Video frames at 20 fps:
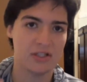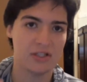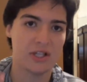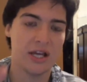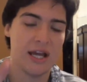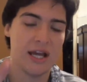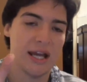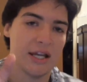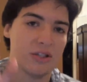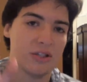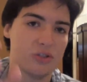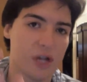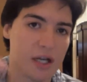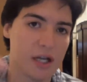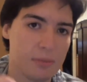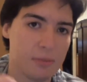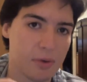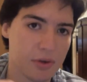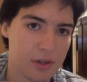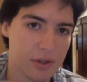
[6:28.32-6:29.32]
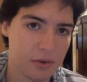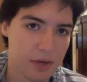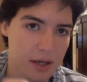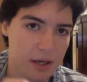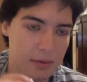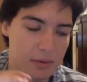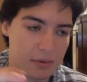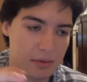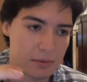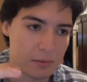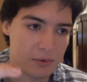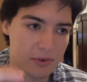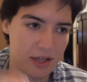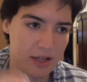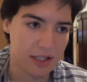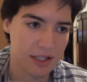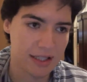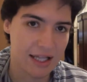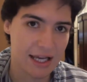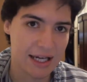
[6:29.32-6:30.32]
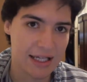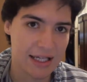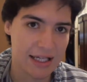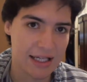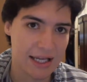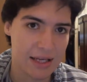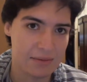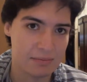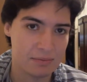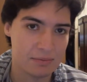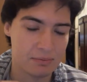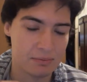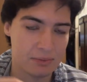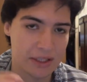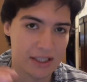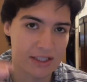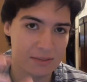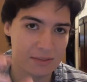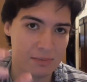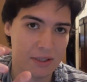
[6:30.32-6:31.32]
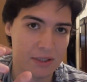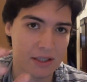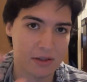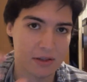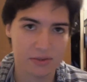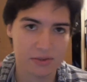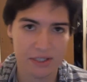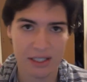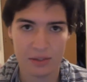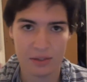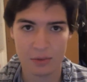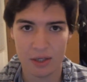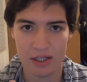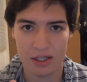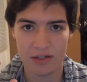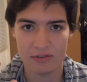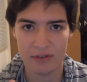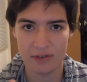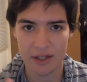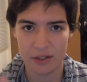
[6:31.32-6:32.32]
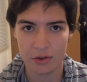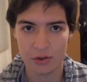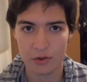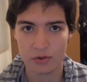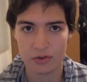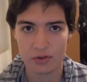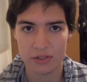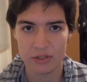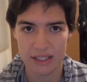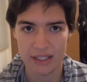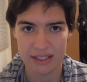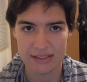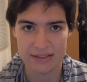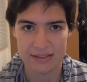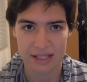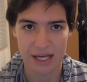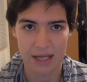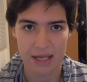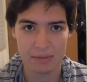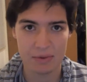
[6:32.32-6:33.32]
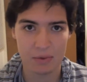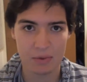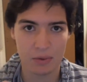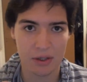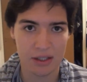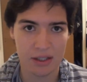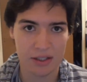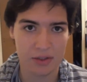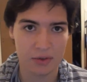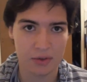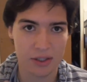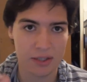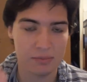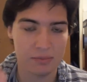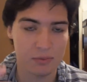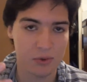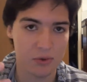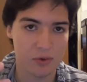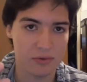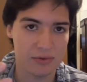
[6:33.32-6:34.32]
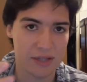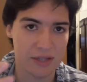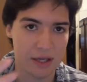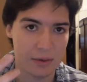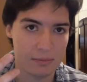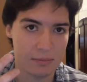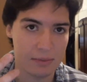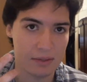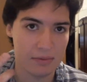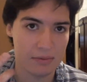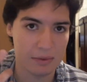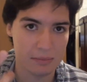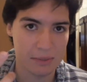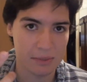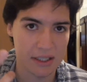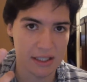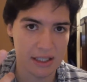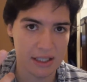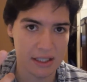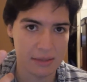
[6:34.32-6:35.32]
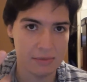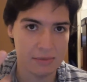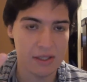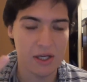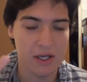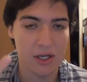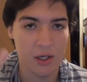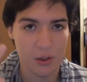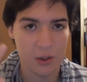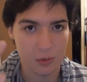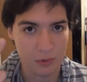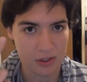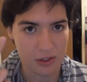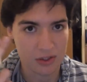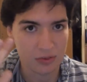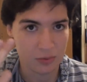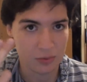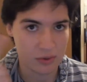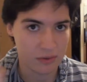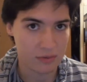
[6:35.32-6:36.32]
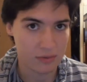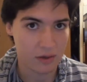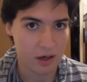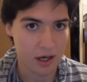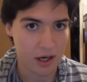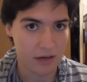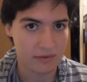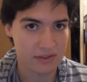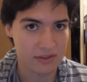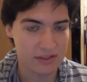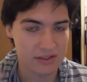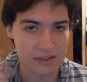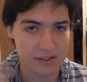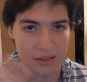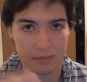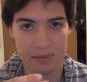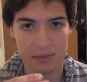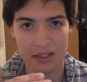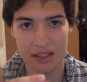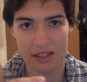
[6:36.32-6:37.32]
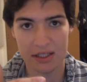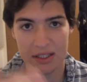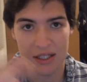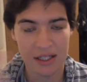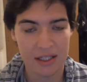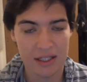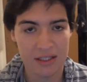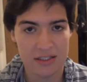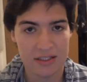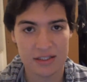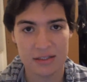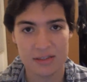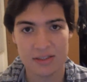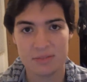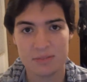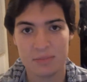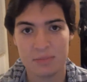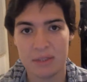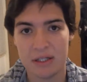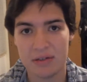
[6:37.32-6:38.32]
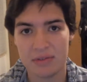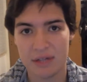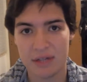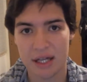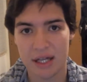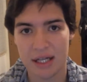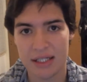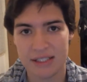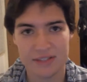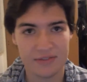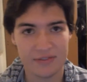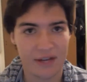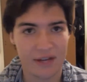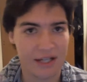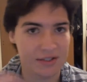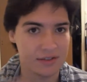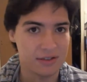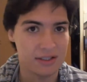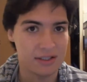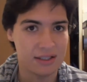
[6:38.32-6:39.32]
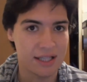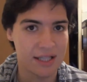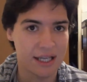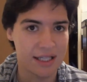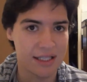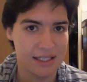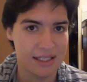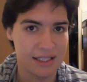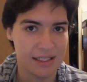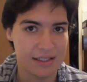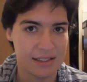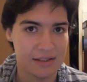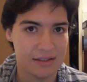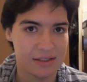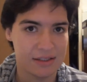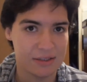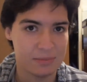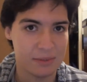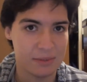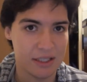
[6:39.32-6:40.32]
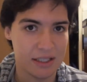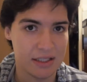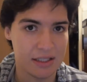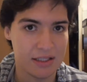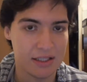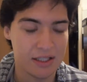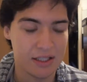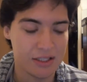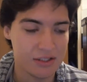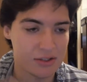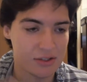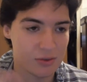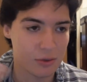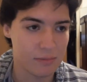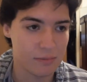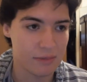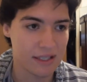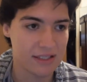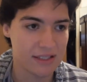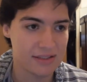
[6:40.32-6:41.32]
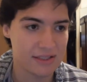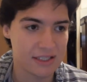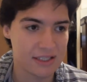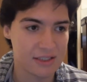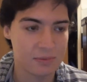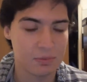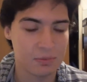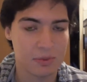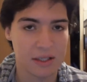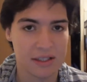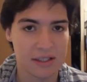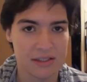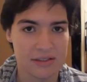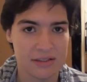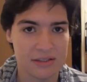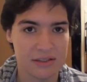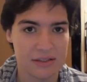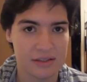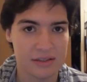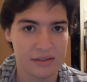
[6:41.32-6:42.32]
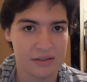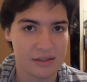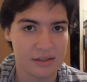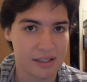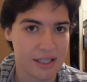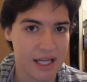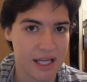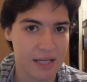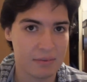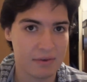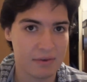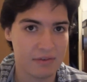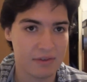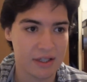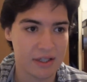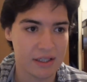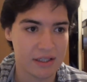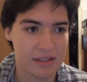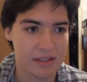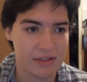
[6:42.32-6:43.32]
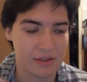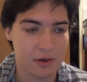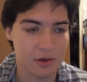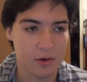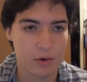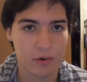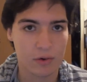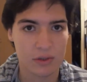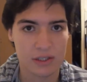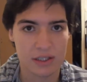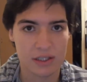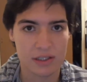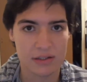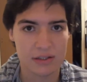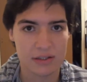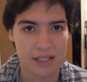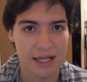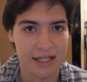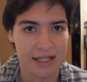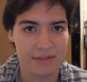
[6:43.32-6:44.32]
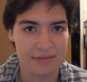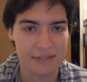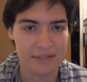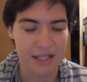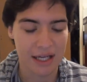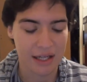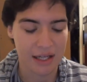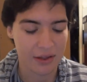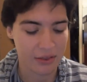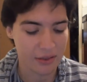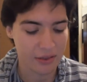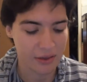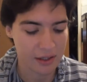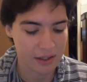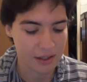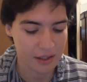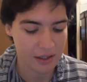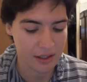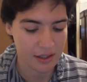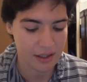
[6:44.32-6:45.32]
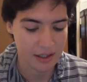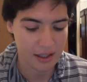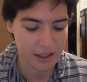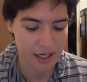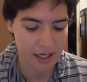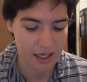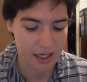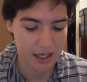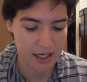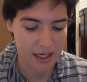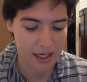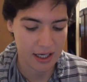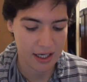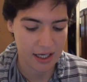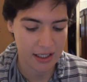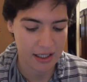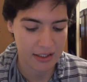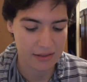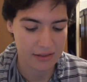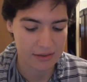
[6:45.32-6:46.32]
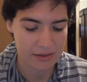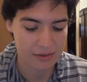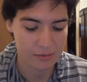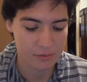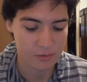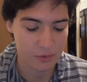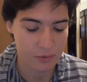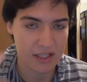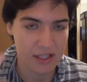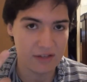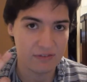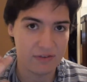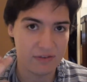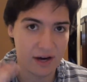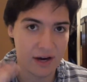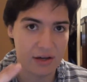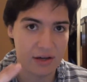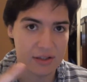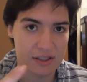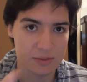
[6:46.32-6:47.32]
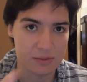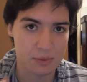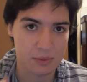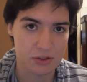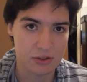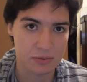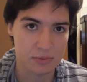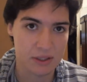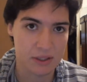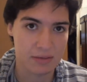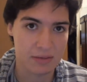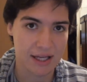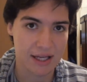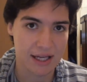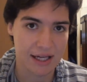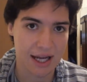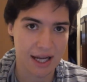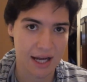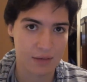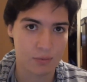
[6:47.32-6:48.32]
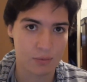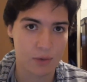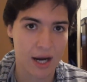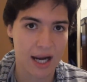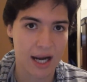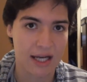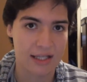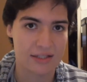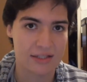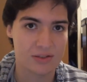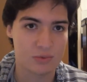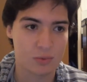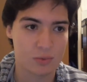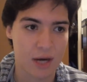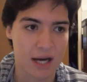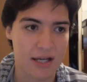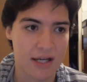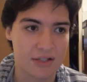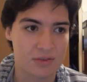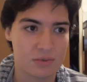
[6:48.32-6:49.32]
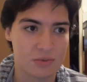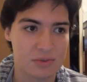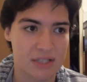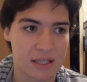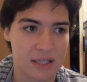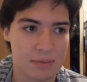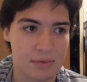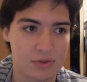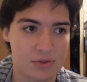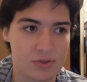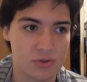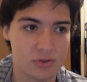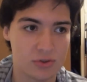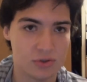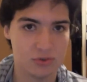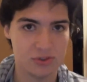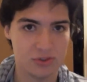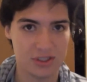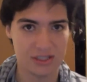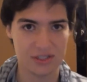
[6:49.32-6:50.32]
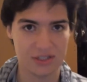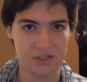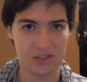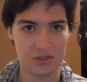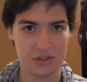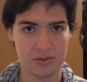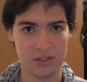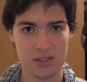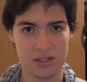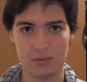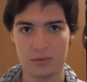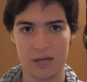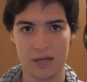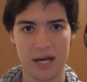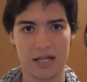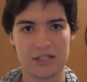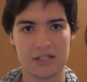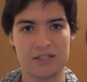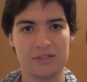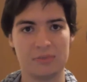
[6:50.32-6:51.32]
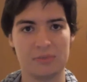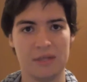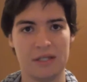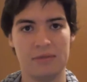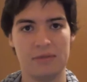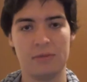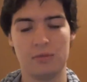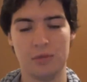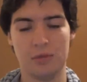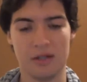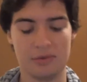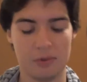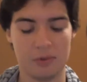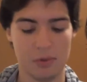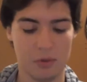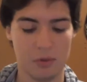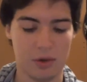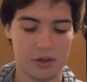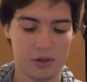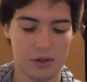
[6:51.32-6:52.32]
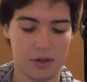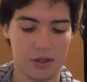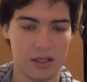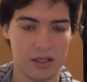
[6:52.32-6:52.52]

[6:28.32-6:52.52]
in Dragon Ball they were able to move at light, and because Piccolo was getting ready to fight Goku the next time, he wanted to create a move that would be able to beat him, which would obviously be the speed of light is faster than lightning speed. So it makes sense. Plus, the name of it is called Light of Death. And when he fired the special beam cannon at Raditz, Raditz was able to, using agility, reaction speed, whatever you want to call it,